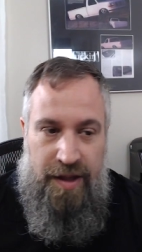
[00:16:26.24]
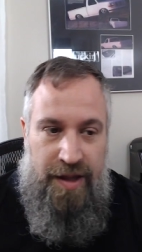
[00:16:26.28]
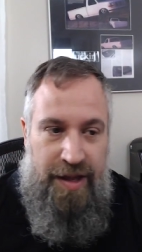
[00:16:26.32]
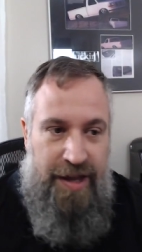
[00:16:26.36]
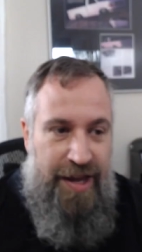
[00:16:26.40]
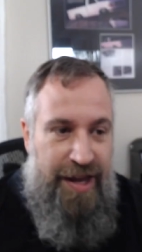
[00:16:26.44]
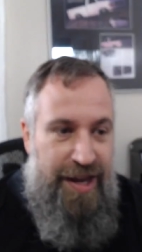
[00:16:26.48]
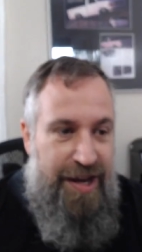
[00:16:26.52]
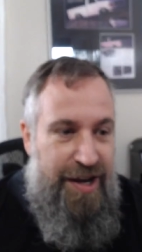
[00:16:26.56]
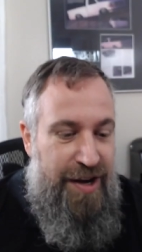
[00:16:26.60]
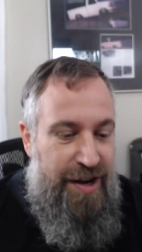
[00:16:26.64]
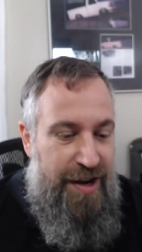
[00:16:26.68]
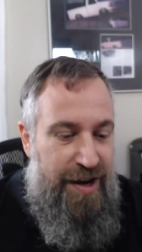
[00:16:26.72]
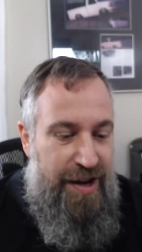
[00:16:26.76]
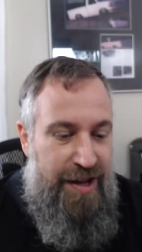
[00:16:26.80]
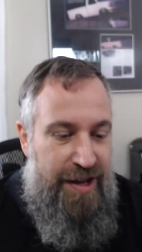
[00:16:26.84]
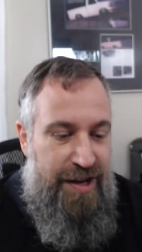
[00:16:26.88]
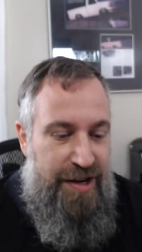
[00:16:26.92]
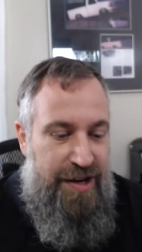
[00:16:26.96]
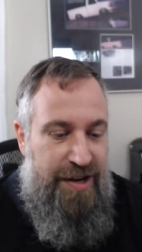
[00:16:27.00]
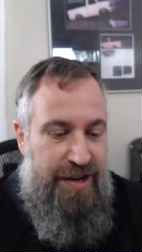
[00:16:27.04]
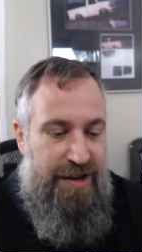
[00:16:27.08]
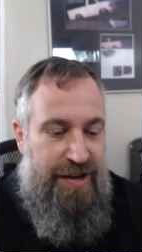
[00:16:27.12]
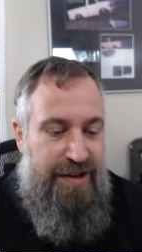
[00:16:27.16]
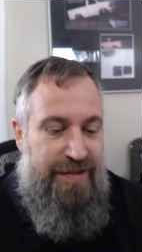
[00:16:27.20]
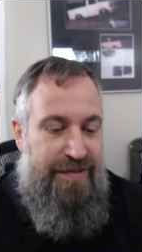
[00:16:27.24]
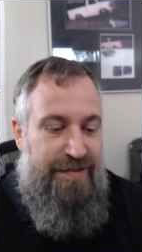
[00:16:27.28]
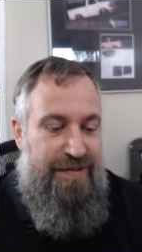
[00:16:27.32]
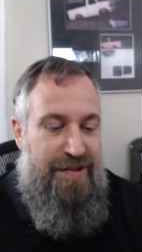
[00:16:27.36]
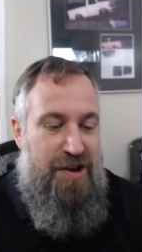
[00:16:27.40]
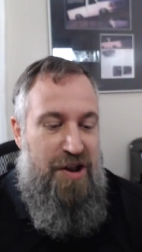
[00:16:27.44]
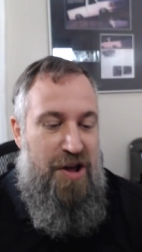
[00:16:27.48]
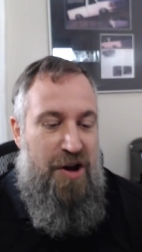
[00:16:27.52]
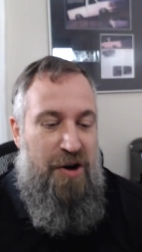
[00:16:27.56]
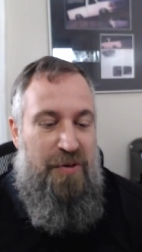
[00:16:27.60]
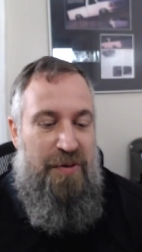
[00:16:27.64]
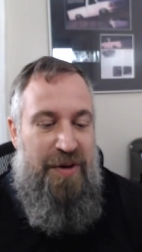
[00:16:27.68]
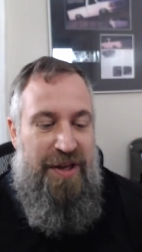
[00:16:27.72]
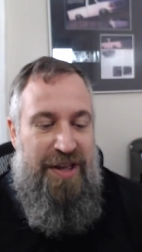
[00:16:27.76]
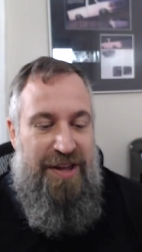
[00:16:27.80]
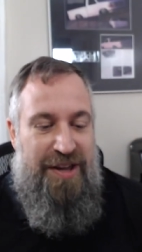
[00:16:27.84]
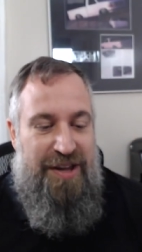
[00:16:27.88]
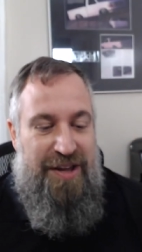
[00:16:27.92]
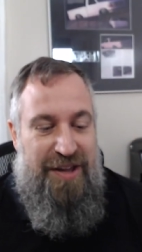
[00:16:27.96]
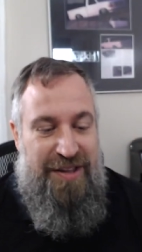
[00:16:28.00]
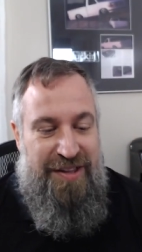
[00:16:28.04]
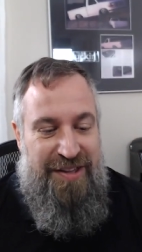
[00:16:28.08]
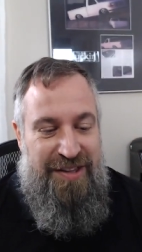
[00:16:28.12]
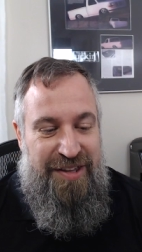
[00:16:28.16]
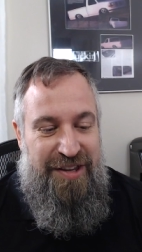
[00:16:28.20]
And
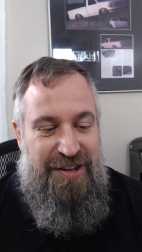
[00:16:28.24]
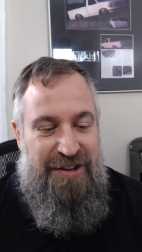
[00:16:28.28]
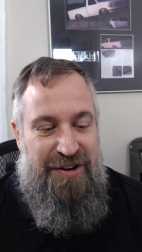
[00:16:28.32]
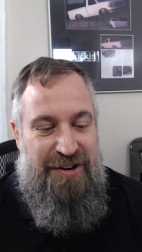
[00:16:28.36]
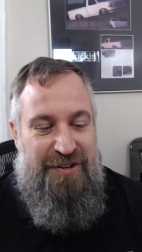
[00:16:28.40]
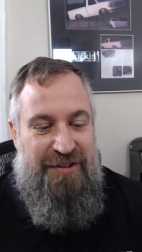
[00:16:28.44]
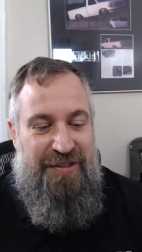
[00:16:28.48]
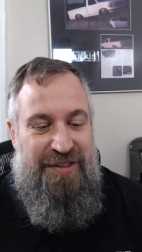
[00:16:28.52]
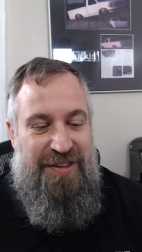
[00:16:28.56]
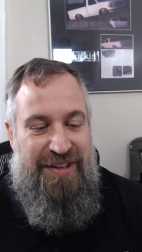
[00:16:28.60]
knowing, you know,